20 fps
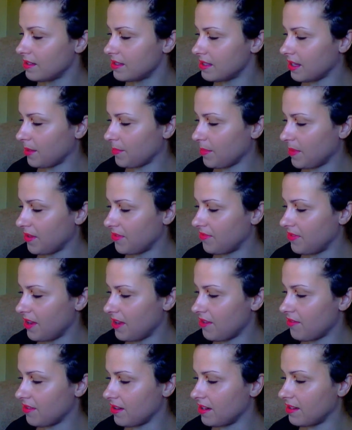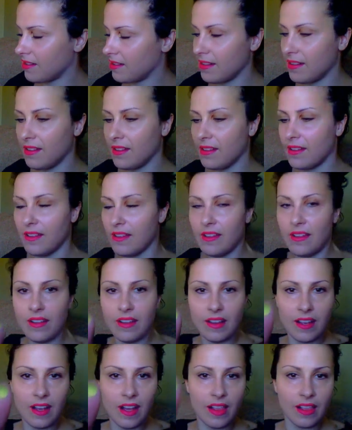It's like my favorite
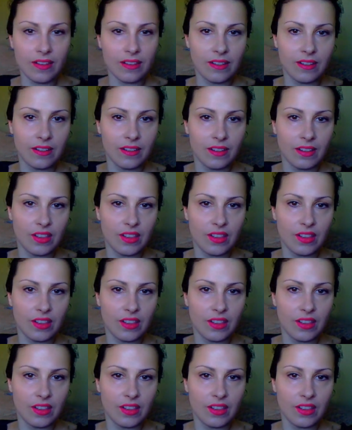color.